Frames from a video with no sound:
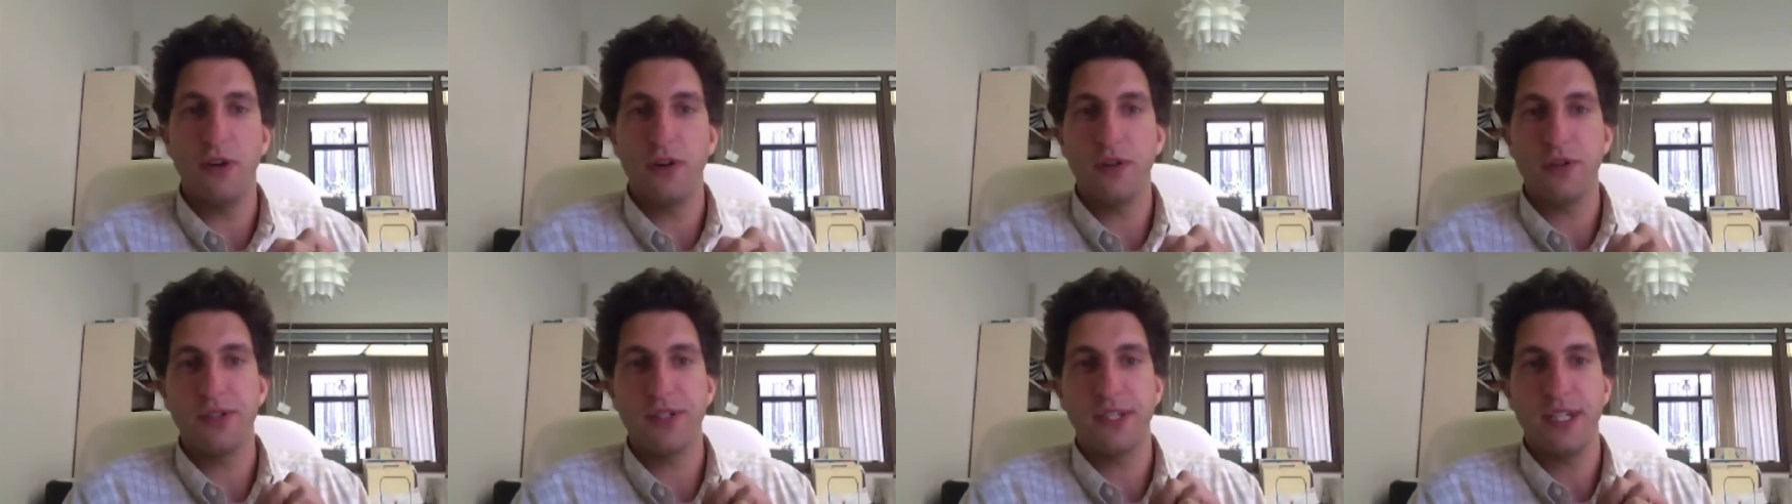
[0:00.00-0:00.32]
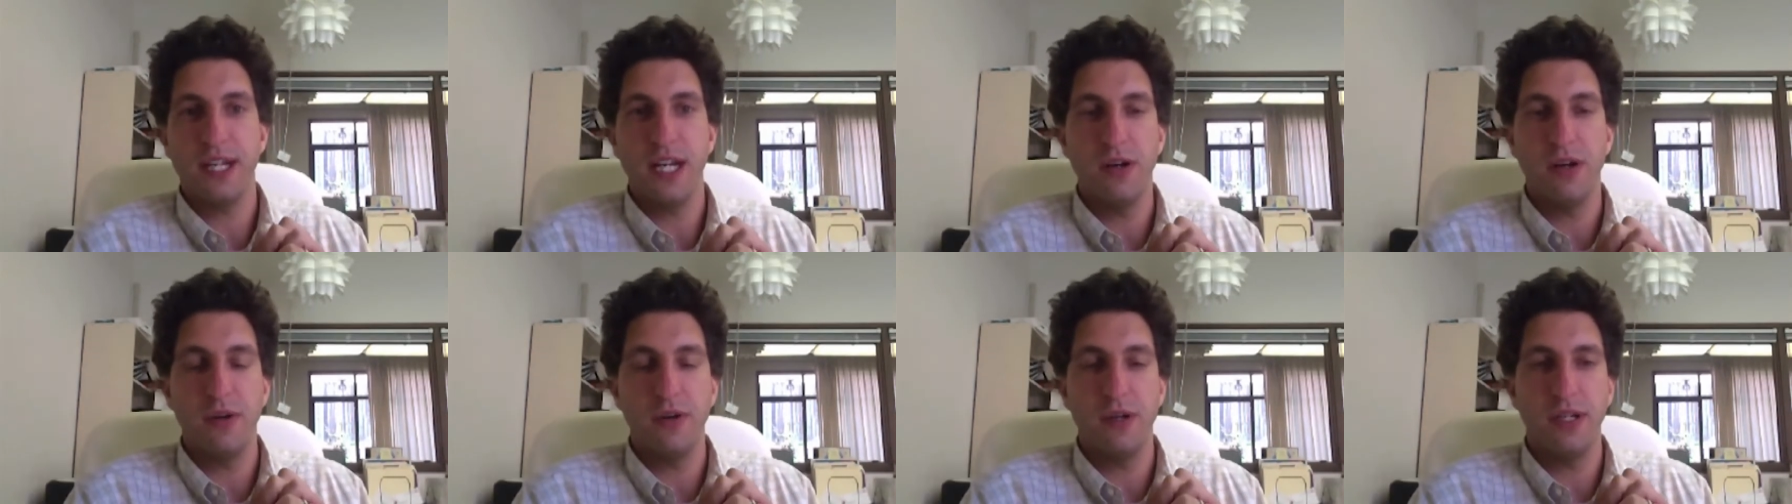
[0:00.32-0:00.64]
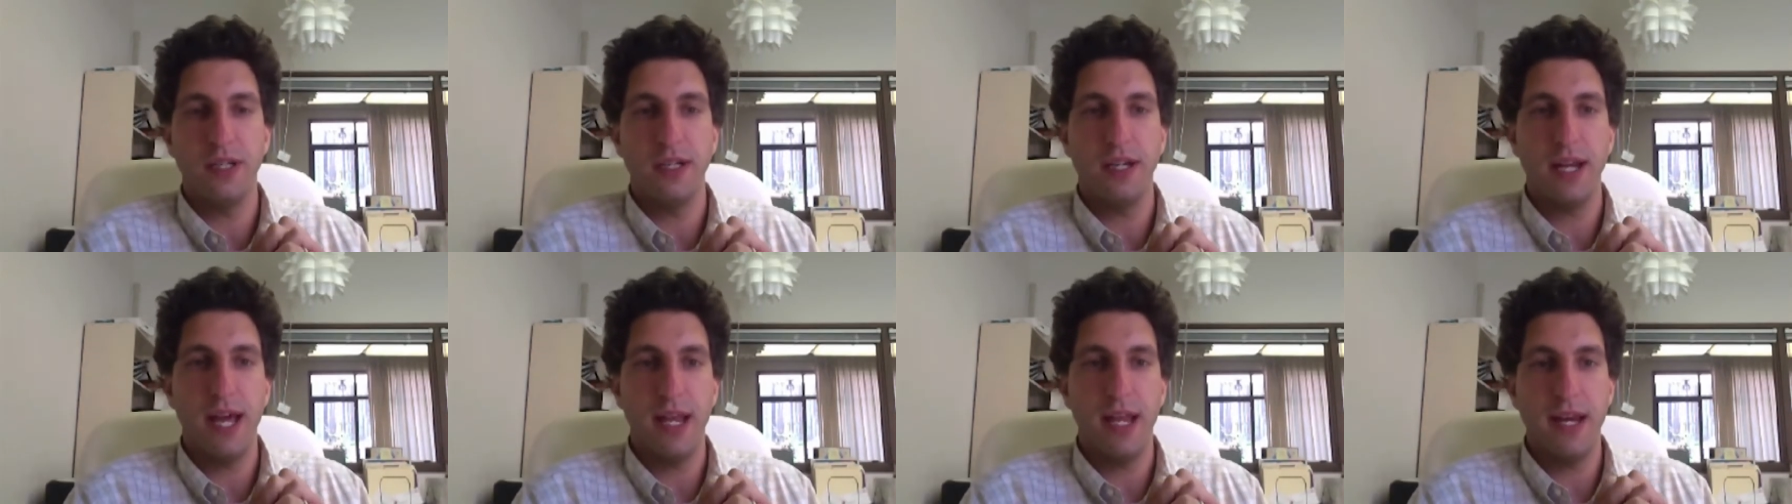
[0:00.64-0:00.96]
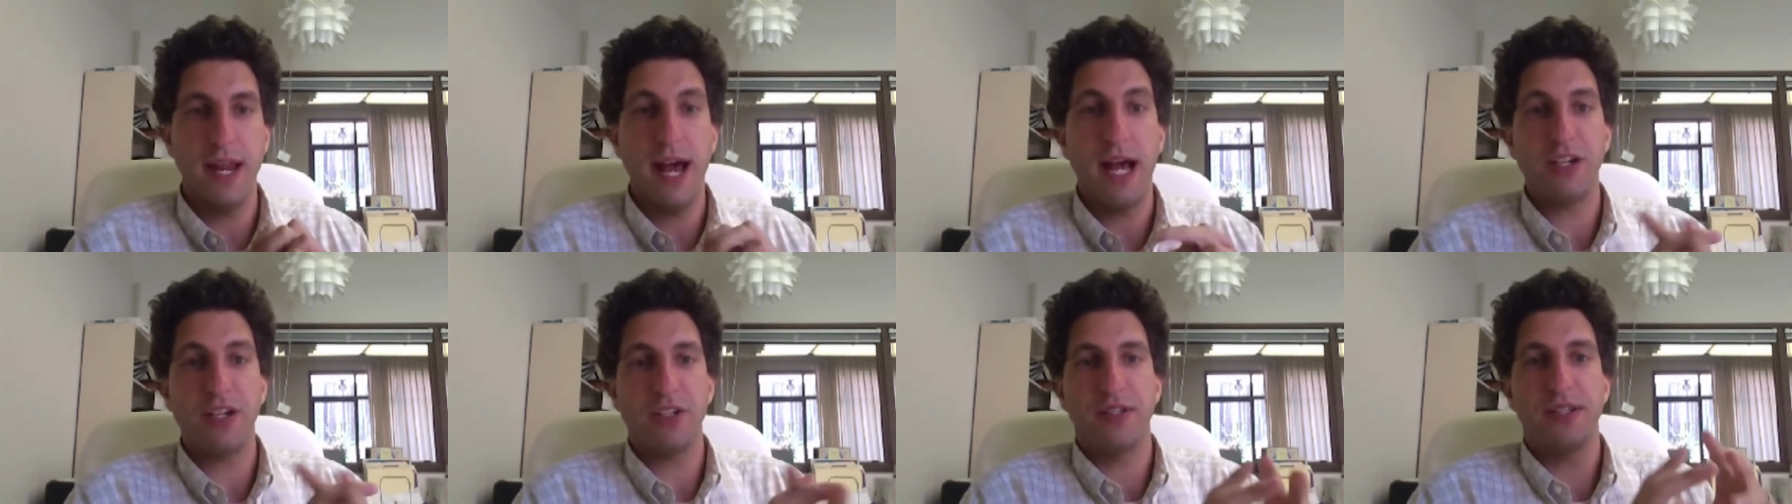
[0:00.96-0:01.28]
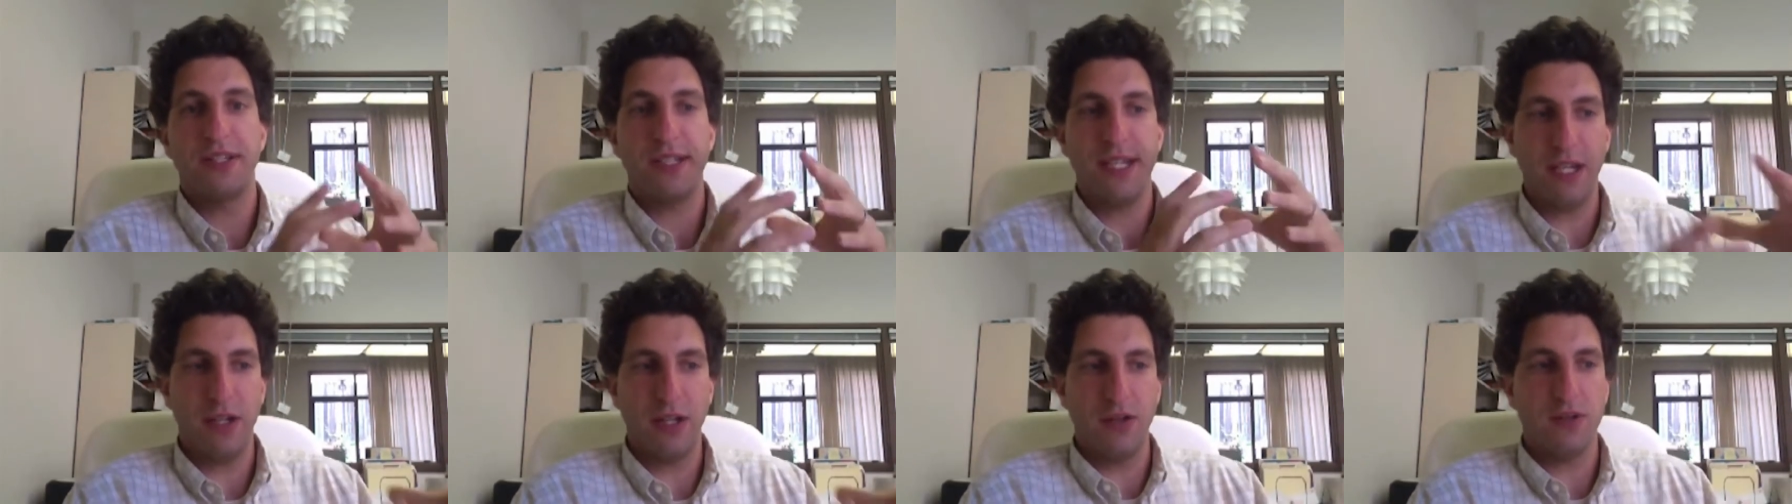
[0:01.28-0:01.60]
you know, and not just seeing
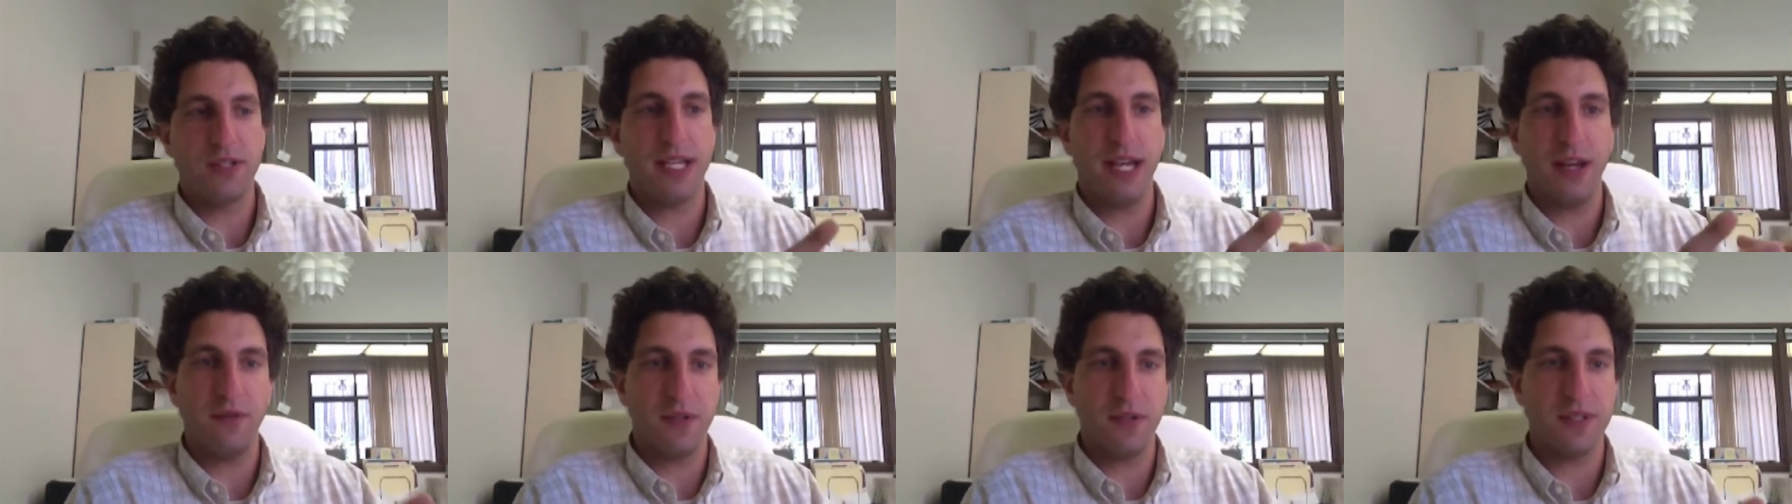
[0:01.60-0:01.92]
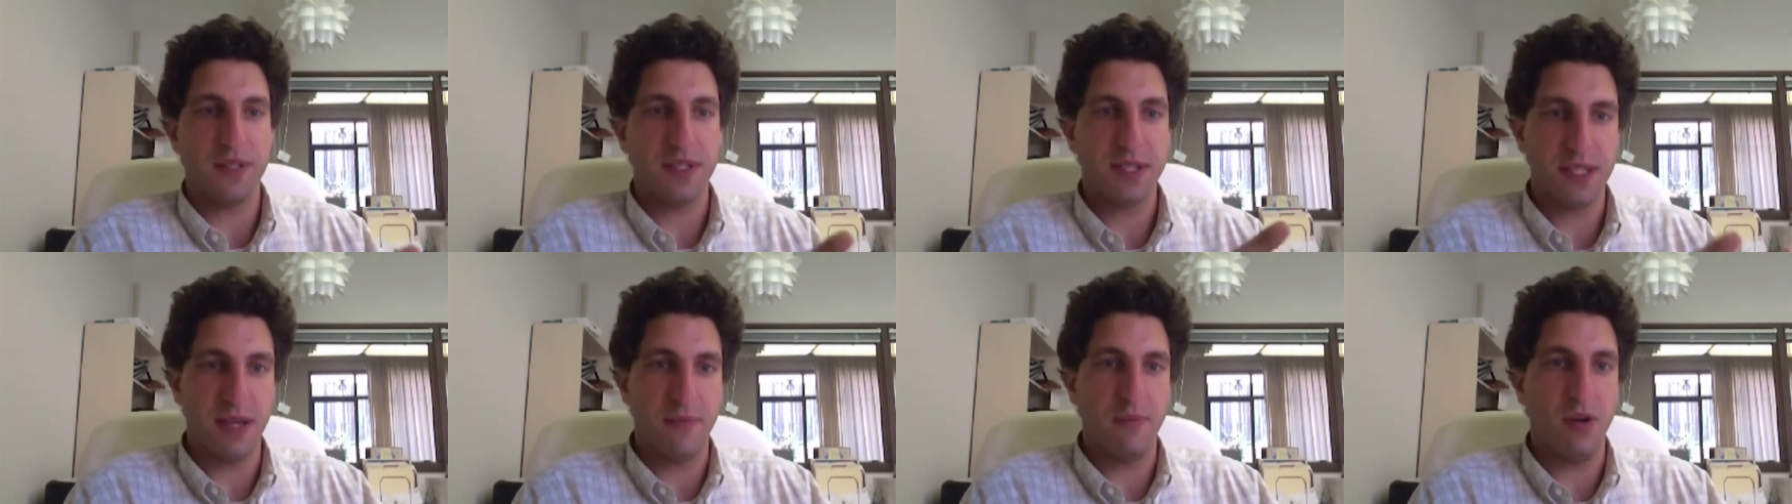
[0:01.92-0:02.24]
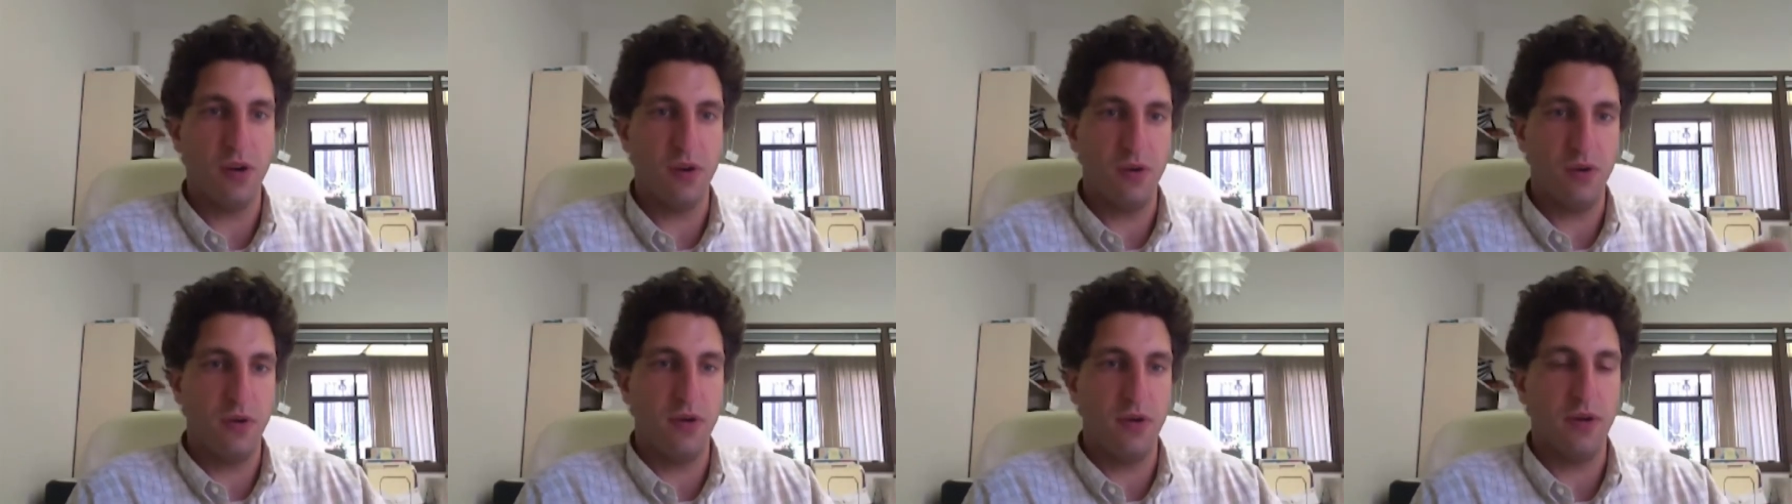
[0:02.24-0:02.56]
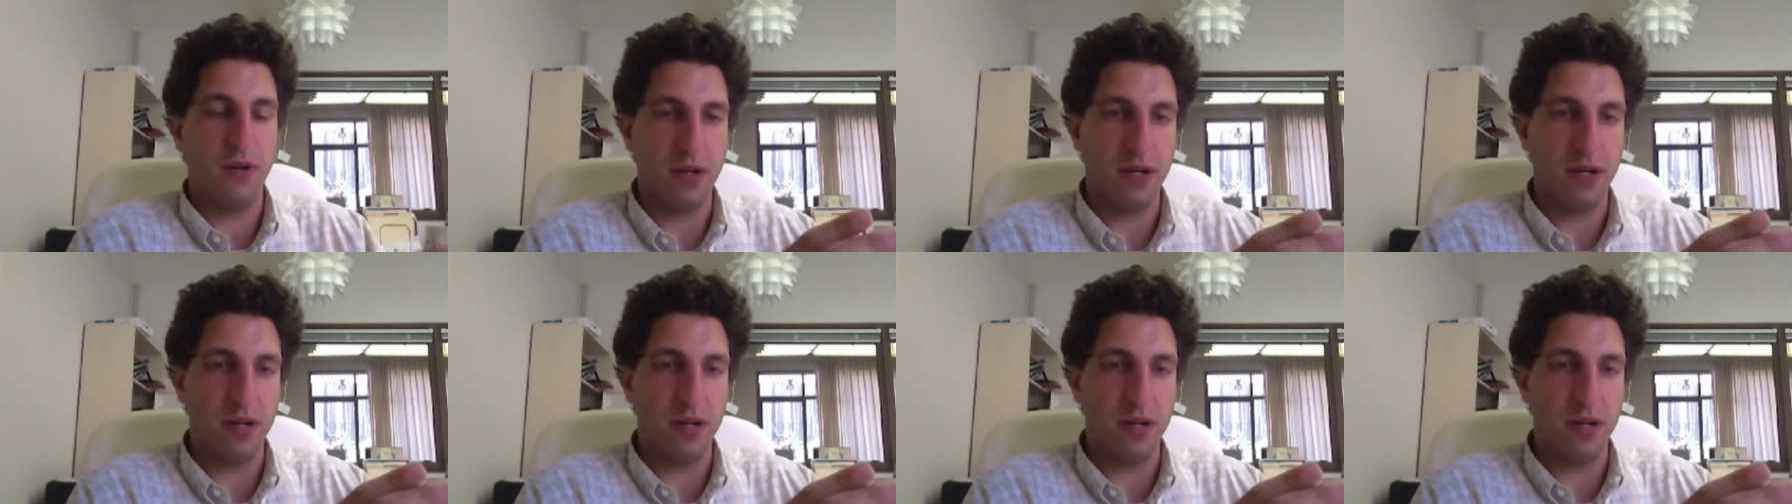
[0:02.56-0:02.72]
yourself as some own,